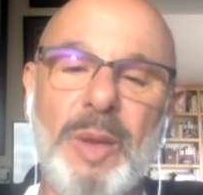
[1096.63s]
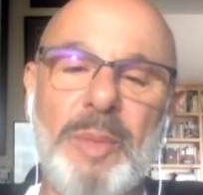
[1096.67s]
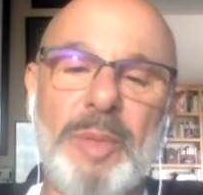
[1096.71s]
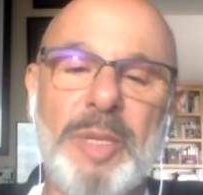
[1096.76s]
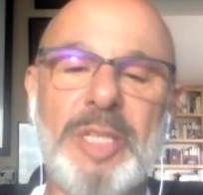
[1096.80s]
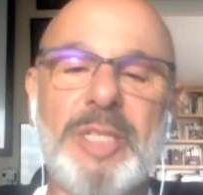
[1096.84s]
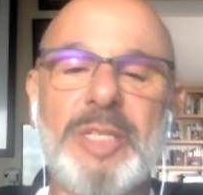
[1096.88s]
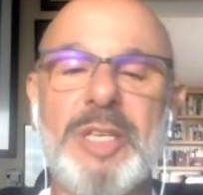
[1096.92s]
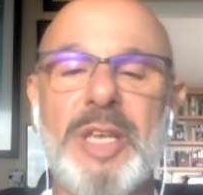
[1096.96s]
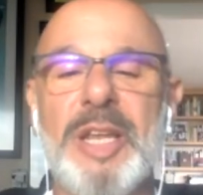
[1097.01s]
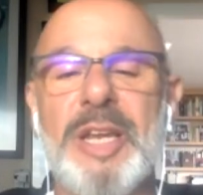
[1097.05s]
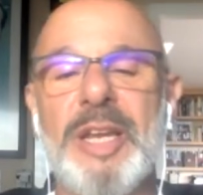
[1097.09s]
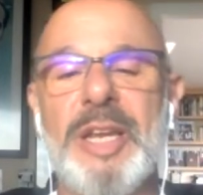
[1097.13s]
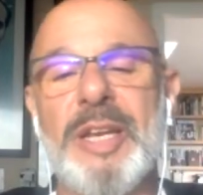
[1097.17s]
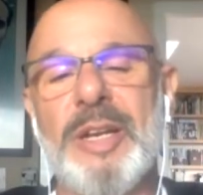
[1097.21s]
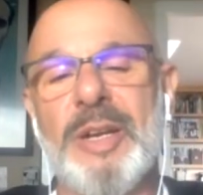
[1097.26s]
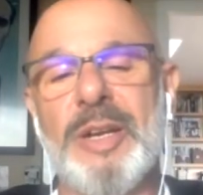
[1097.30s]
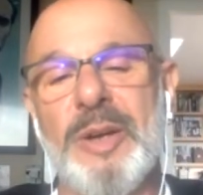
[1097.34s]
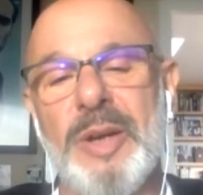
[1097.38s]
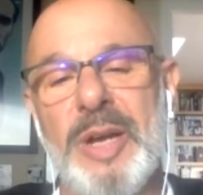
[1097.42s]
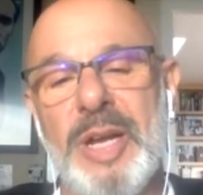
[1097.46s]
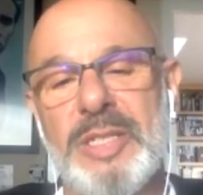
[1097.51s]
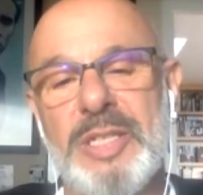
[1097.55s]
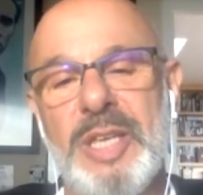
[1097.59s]
I mean, San
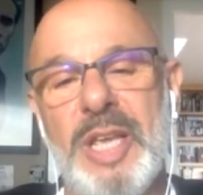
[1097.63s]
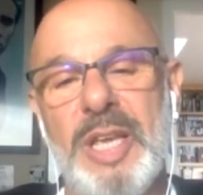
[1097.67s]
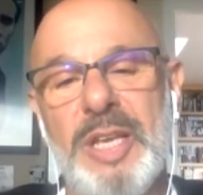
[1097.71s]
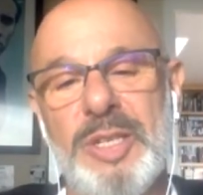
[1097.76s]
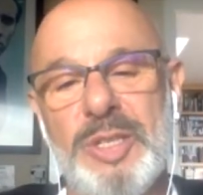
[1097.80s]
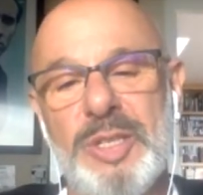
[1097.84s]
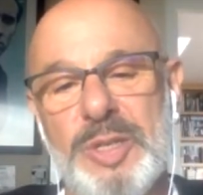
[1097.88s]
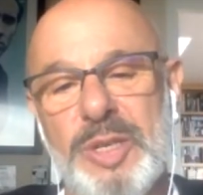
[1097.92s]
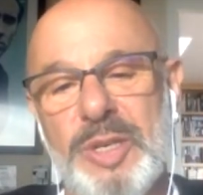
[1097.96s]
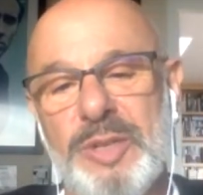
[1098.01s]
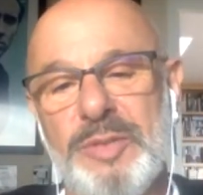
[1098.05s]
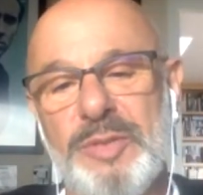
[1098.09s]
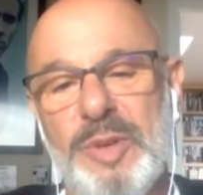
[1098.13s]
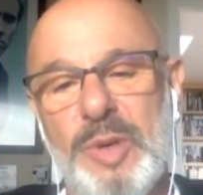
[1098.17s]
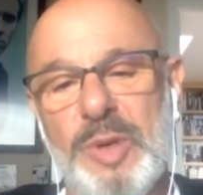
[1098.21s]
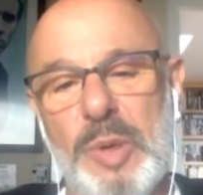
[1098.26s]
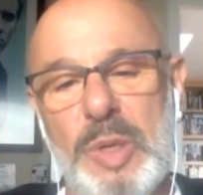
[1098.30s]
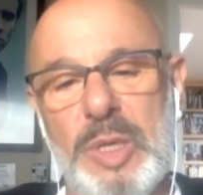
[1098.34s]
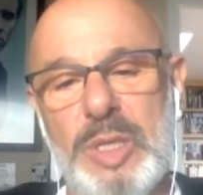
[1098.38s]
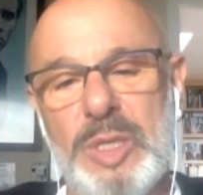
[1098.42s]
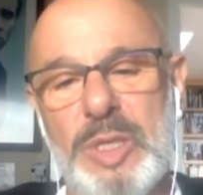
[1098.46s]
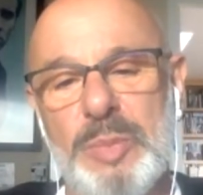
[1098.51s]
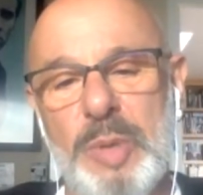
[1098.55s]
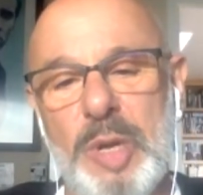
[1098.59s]
Diego has history, of
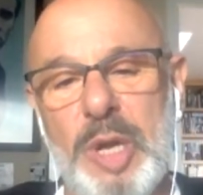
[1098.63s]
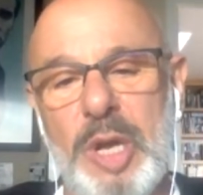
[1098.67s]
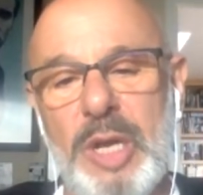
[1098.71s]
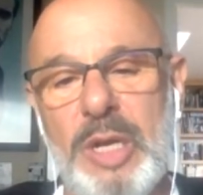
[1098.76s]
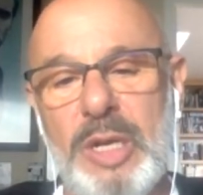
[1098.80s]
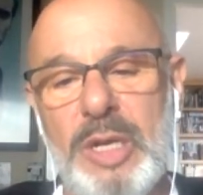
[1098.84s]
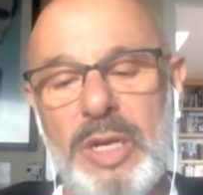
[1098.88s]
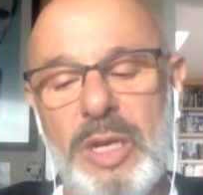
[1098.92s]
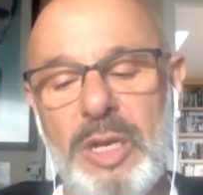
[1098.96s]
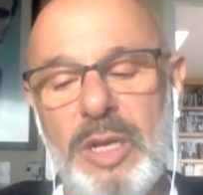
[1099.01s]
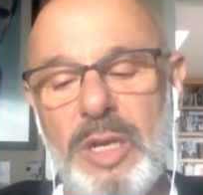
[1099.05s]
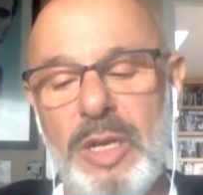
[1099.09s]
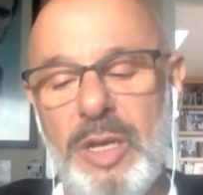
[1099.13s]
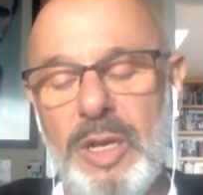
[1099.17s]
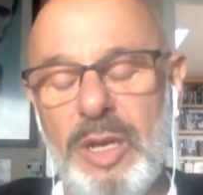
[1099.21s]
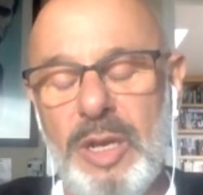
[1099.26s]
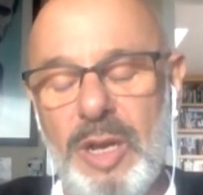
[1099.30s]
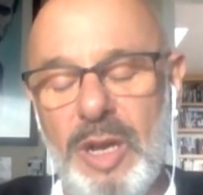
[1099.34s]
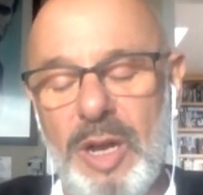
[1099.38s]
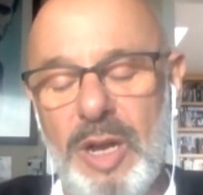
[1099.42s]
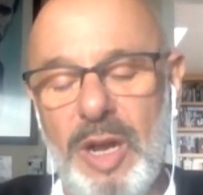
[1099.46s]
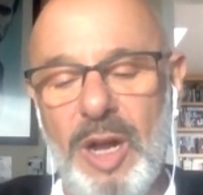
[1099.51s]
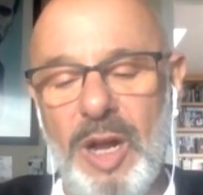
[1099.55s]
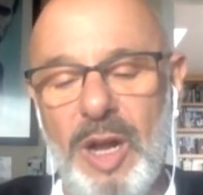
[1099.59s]
course, but
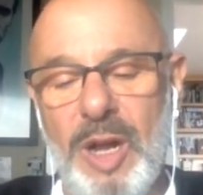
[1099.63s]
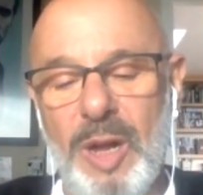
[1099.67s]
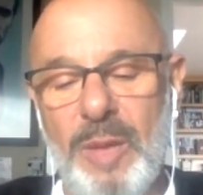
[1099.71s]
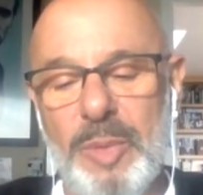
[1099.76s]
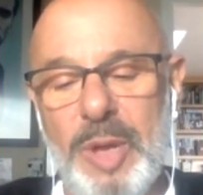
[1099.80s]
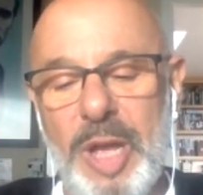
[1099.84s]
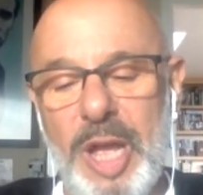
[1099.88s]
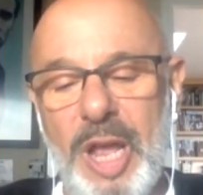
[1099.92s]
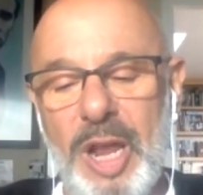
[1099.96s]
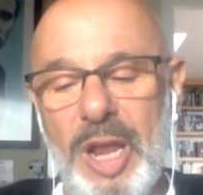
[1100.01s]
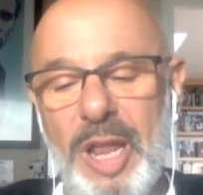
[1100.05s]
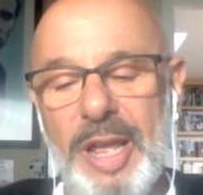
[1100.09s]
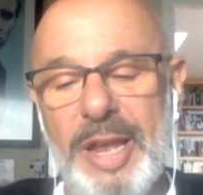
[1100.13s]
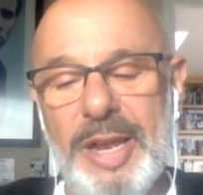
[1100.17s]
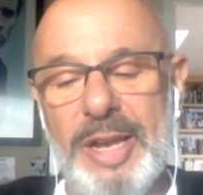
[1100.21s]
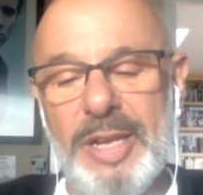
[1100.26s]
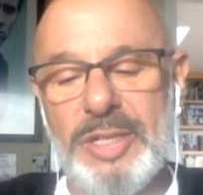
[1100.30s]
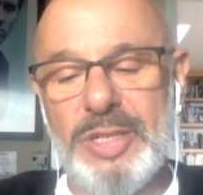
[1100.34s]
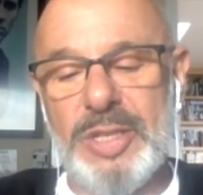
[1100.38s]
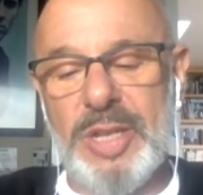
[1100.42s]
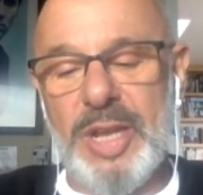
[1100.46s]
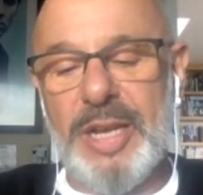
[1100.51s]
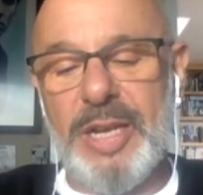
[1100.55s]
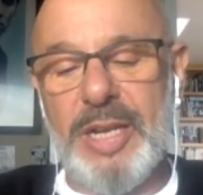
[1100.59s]
LA
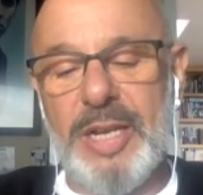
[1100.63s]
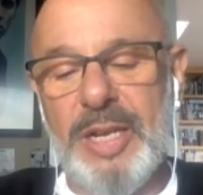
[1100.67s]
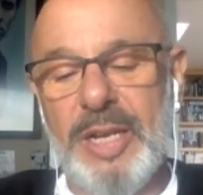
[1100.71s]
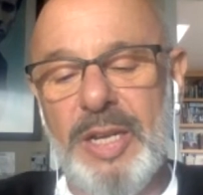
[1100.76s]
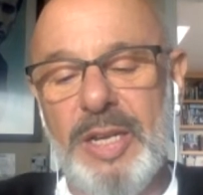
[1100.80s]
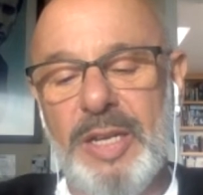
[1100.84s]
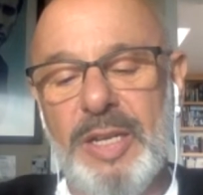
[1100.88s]
is like